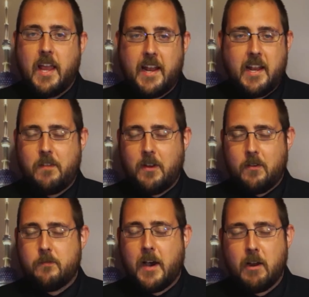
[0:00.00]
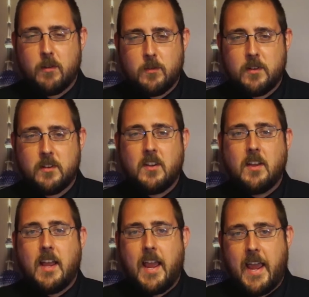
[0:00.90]
and a very virulent
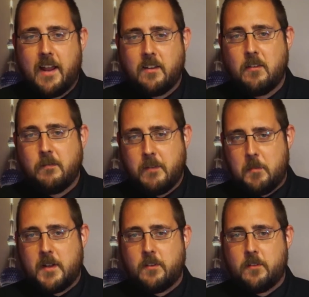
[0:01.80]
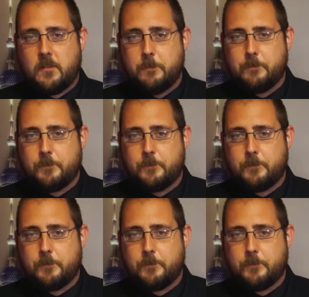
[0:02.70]
anti-feminist.